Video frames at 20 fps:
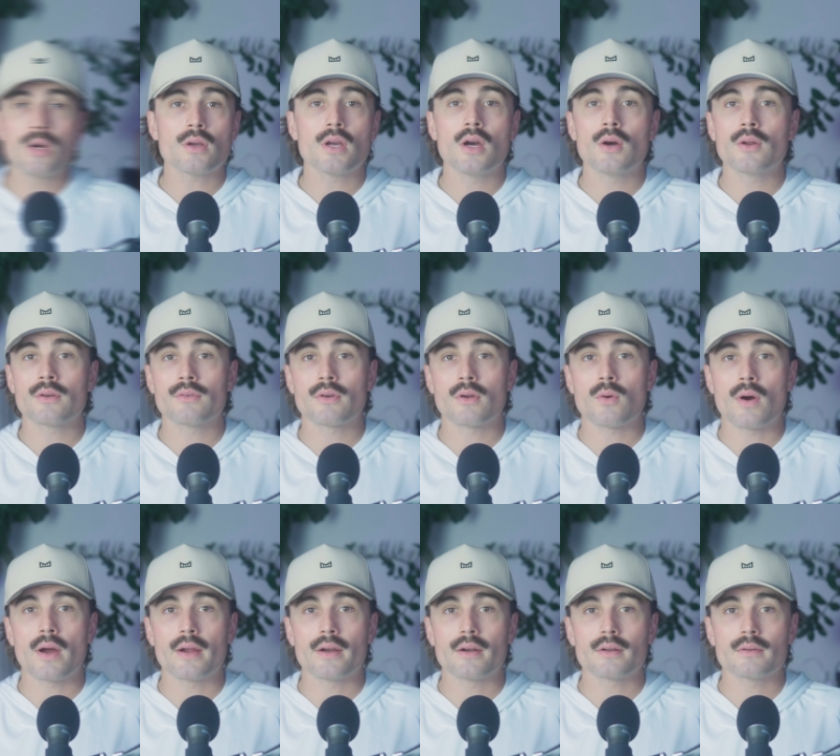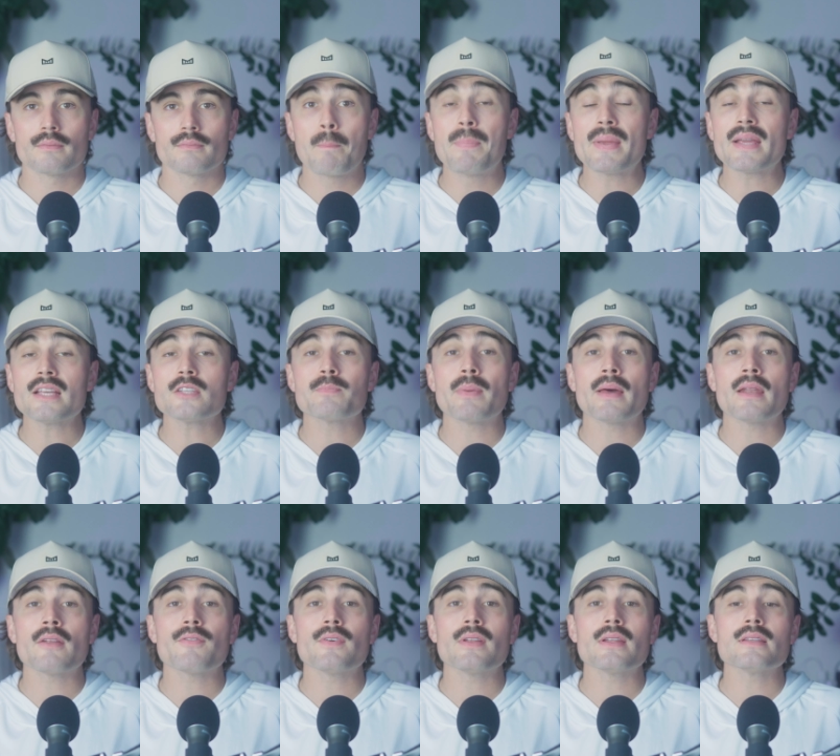no coding required. The biggest
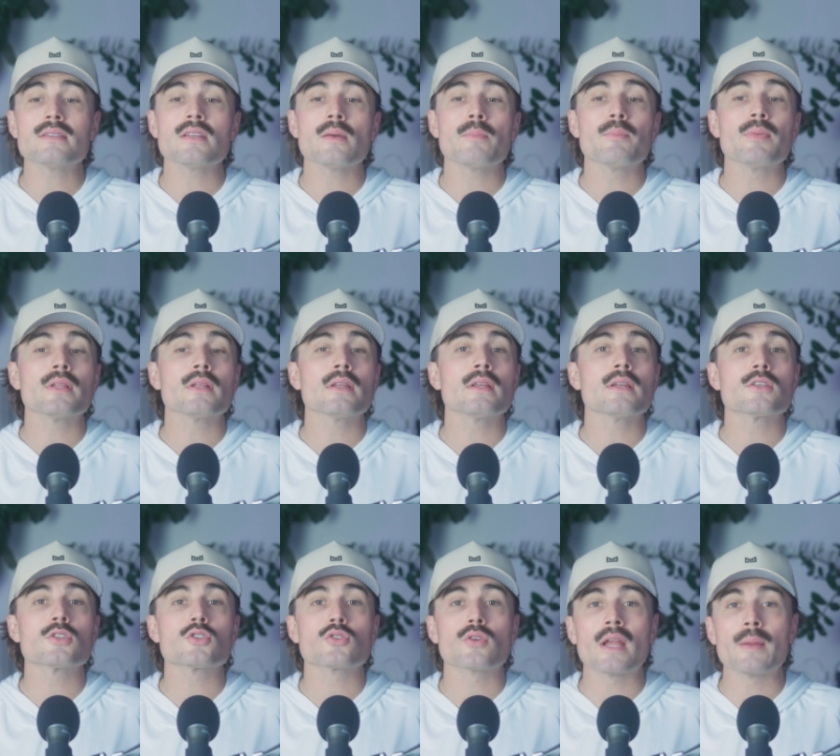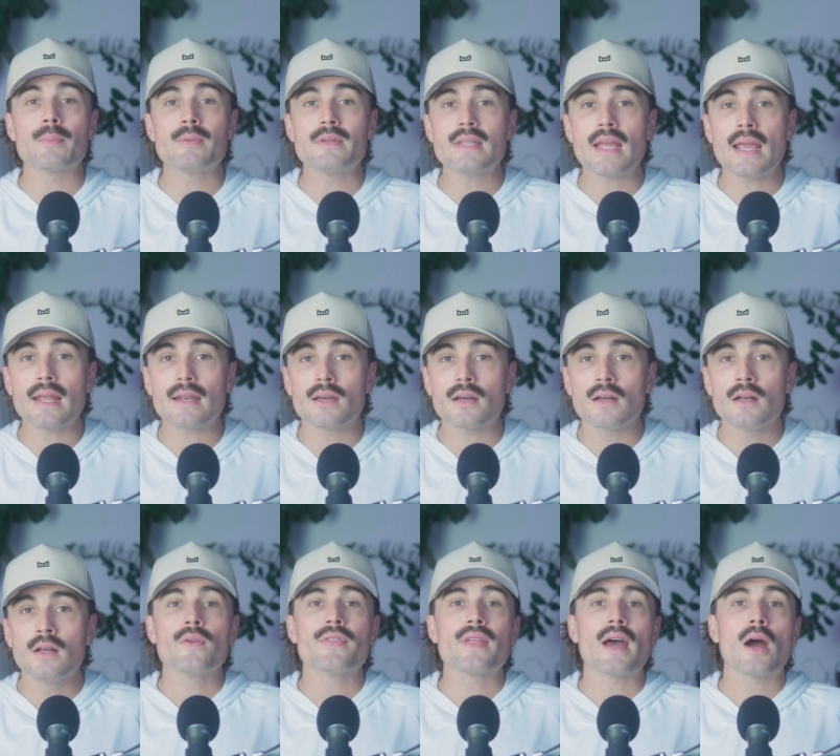benefit is the ability to scrape data
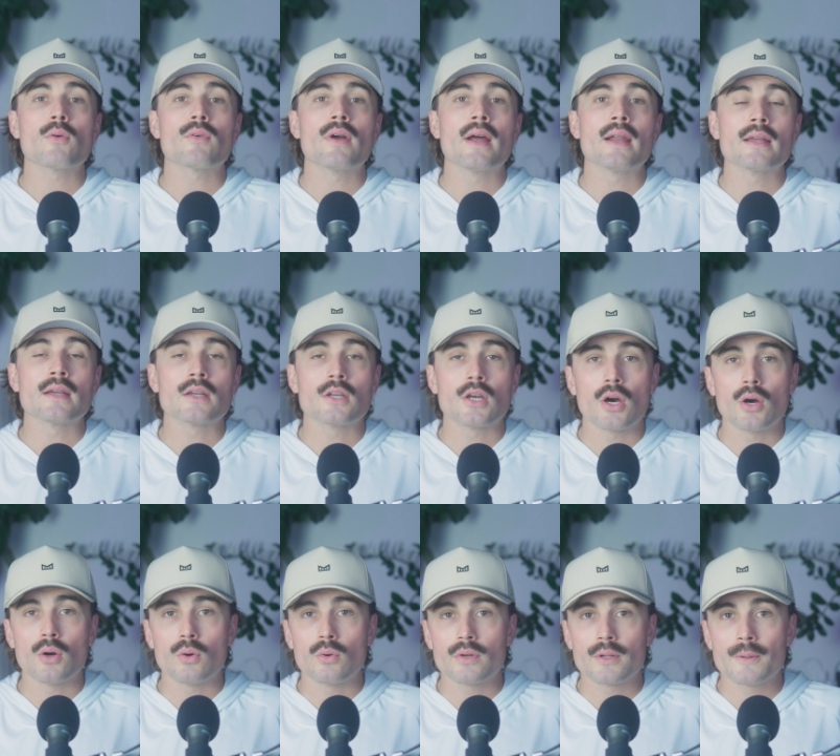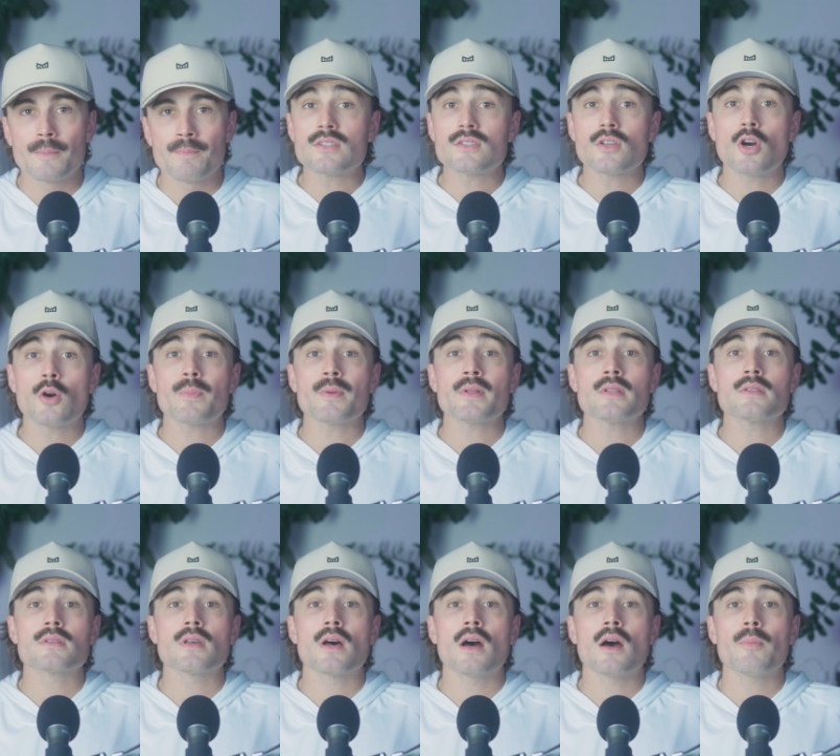without writing code. This
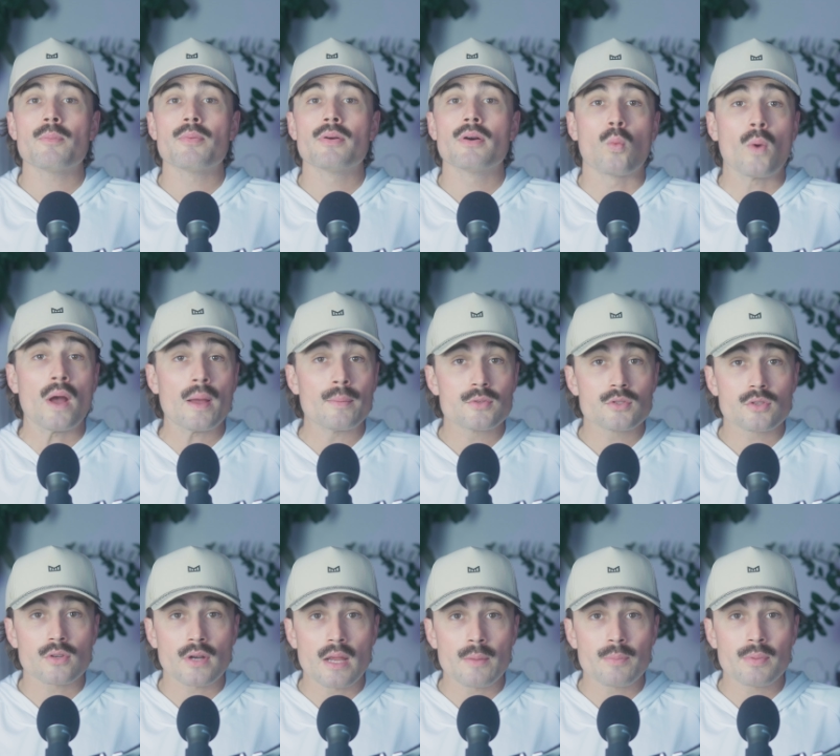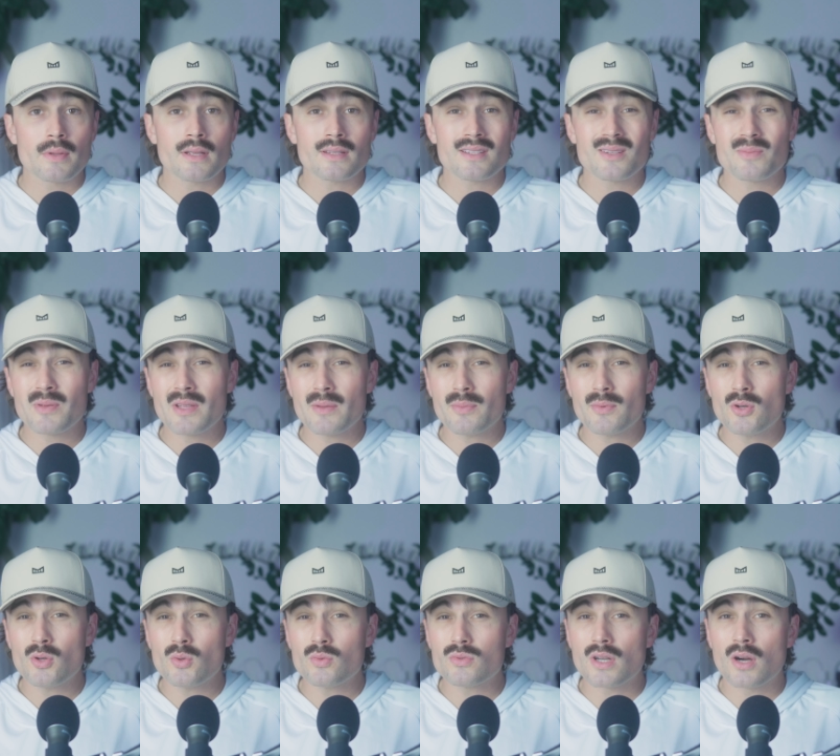opens up web scraping to
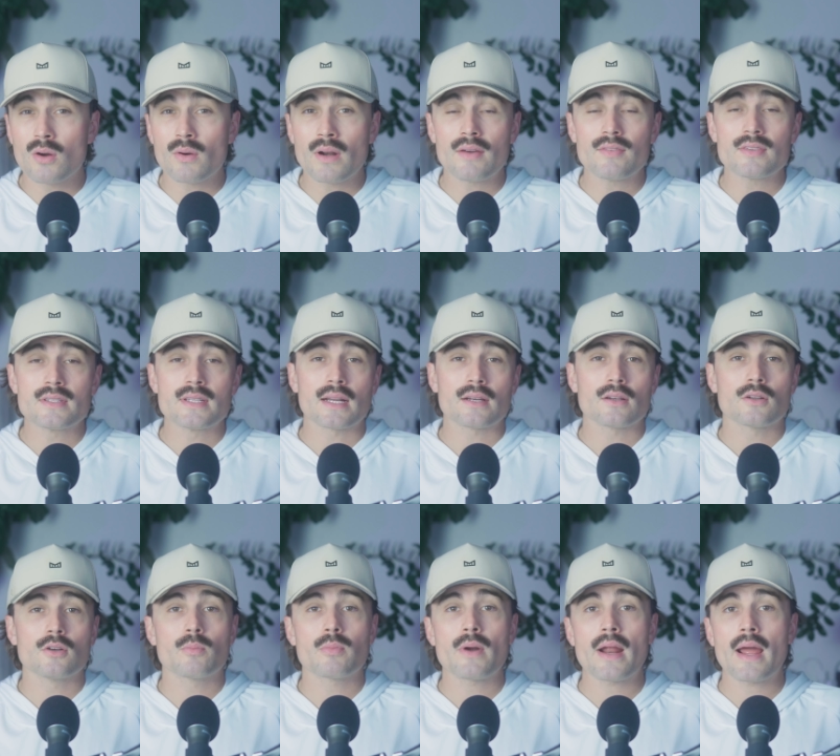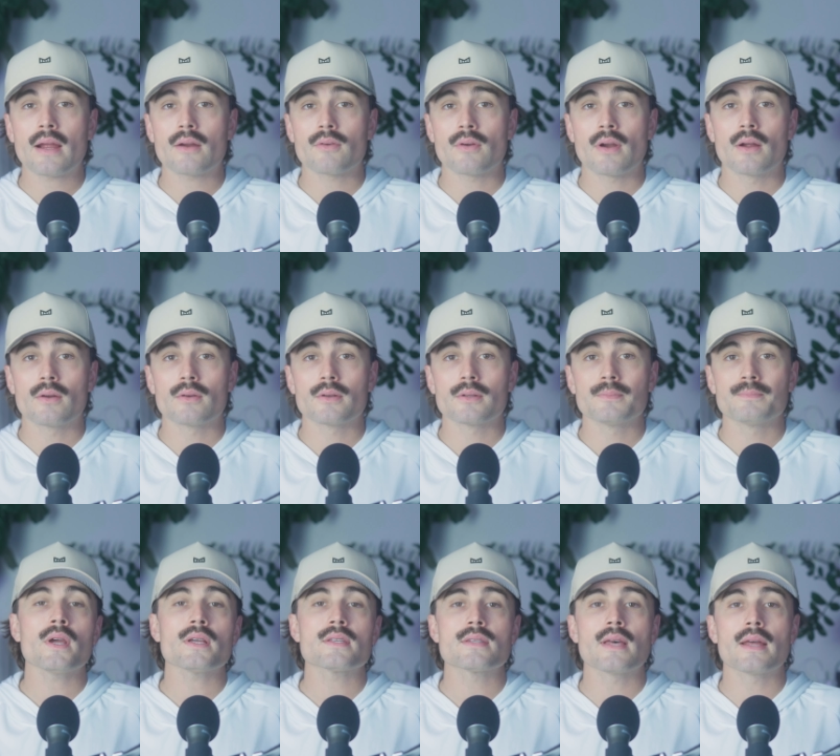people who don't have a technical background.
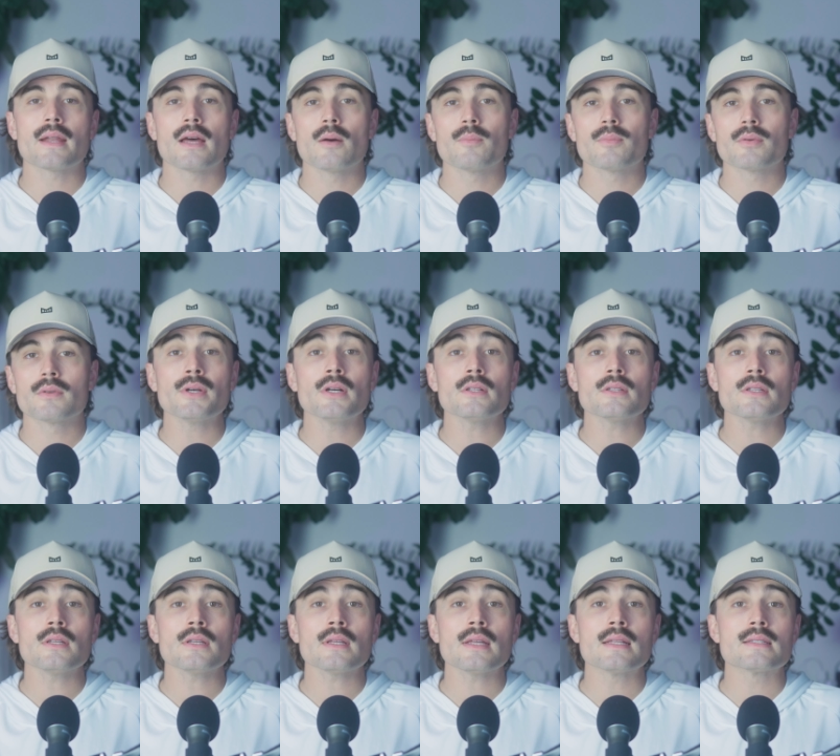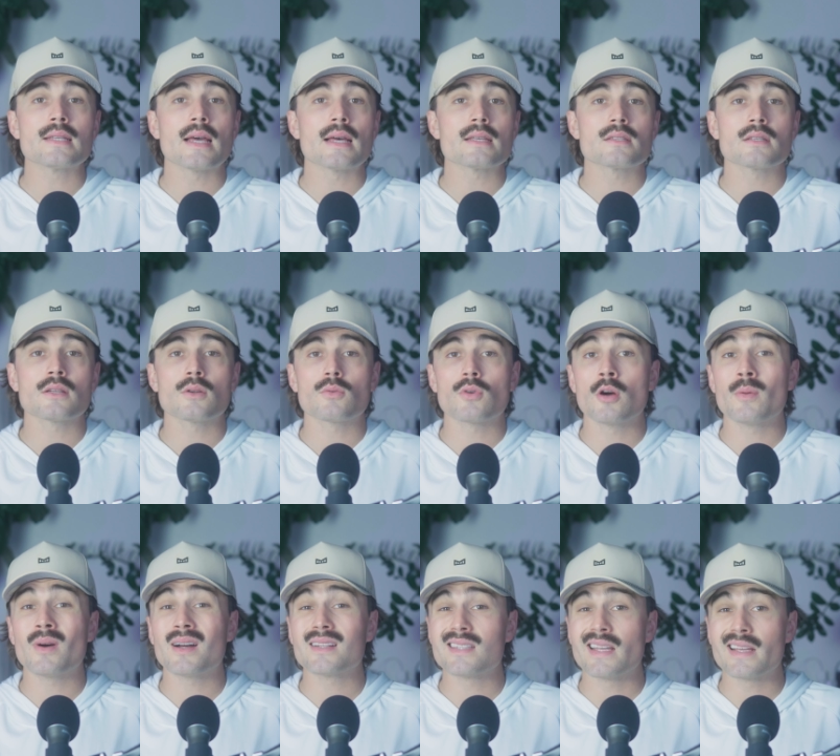Quick setup. Building and testing a
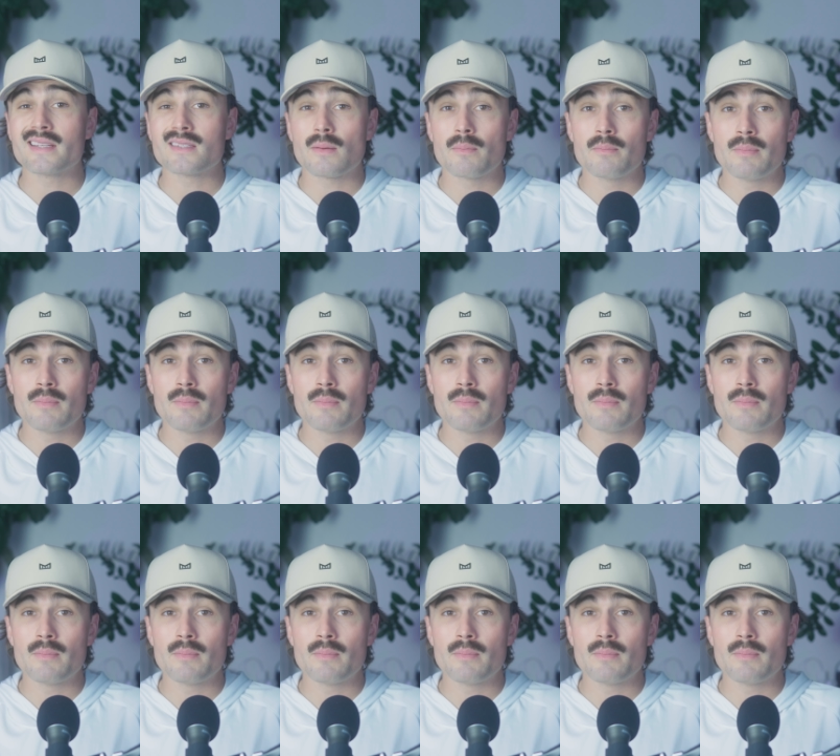robot takes